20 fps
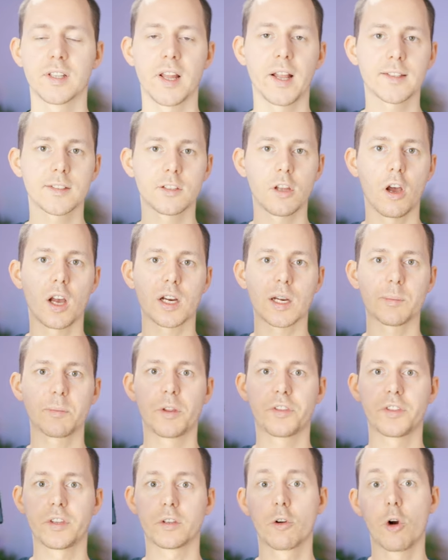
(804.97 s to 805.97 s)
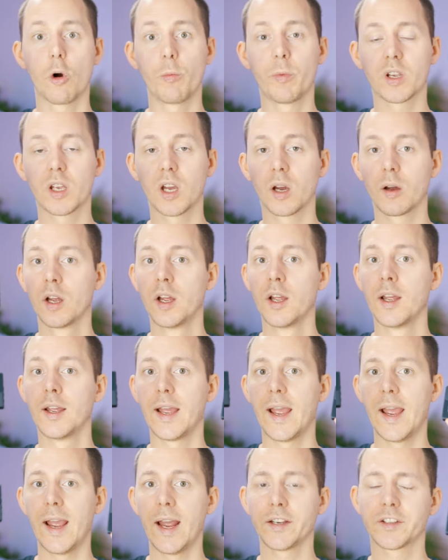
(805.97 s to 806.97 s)
let's talk about the Comica
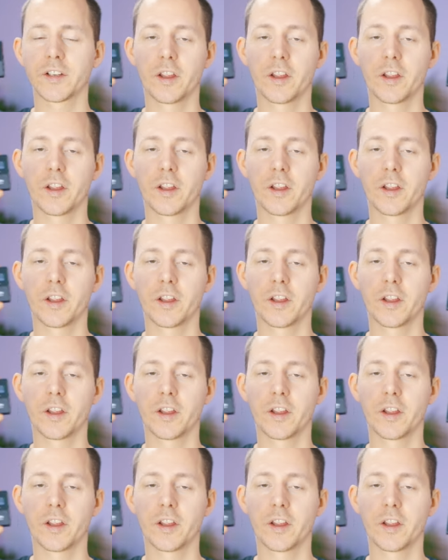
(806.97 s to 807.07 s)
and